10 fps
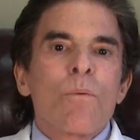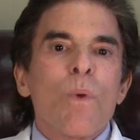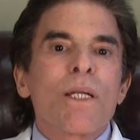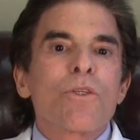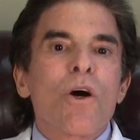
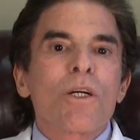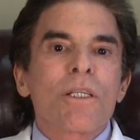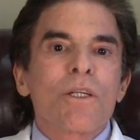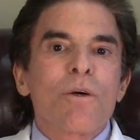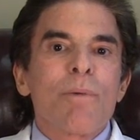We can talk a
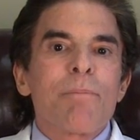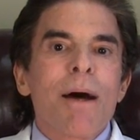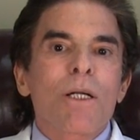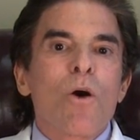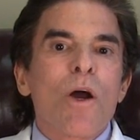little bit
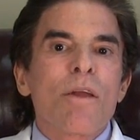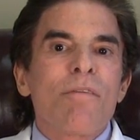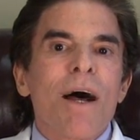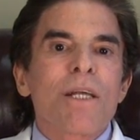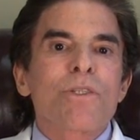about
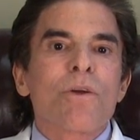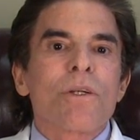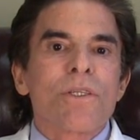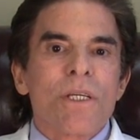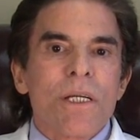cardiovascular
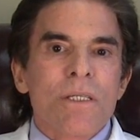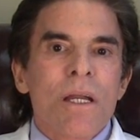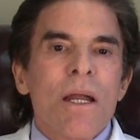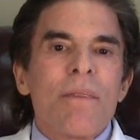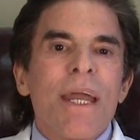disease.
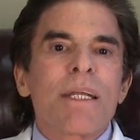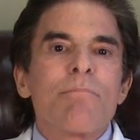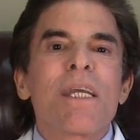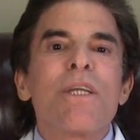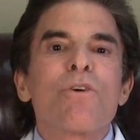They
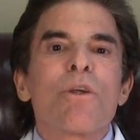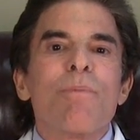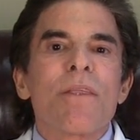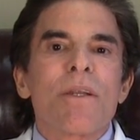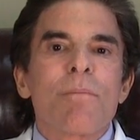continue to
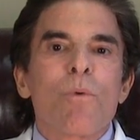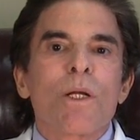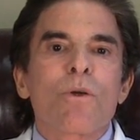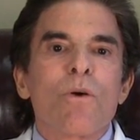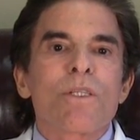be the
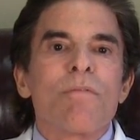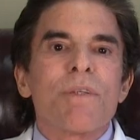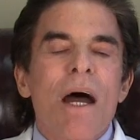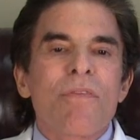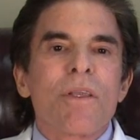#1 cause of
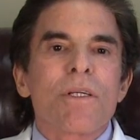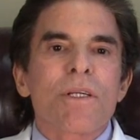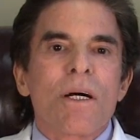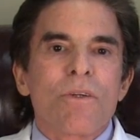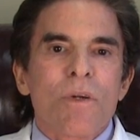death in this
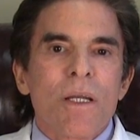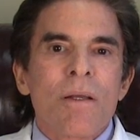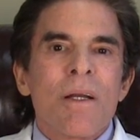country.